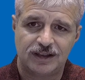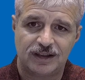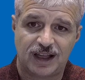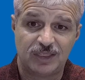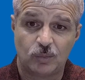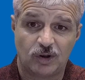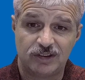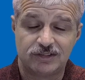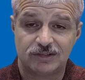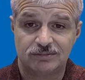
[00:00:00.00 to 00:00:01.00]

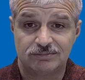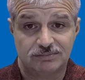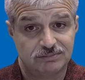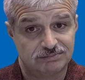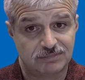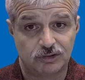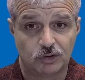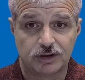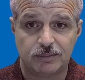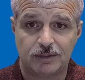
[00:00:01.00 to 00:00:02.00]
Otherwise, the
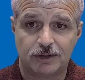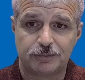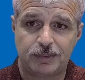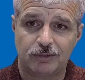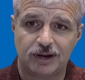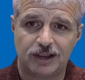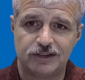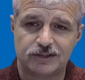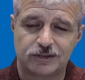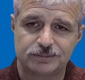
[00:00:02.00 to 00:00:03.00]
document must be released.